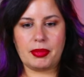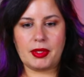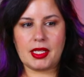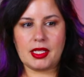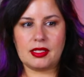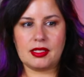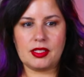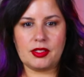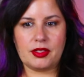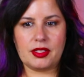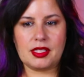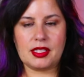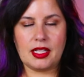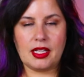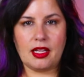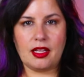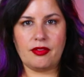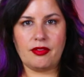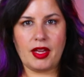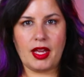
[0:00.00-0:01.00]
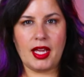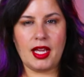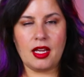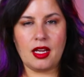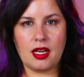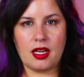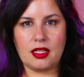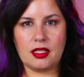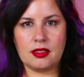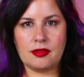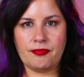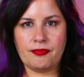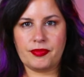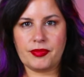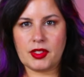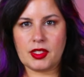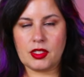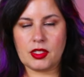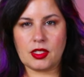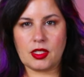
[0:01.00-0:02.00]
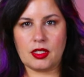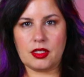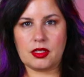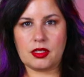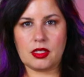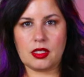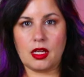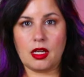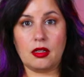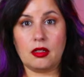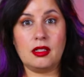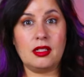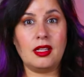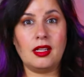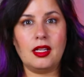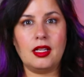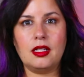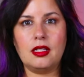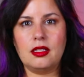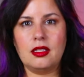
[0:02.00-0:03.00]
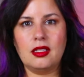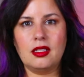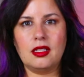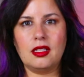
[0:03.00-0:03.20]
Because seriously, if Aegon starts to go,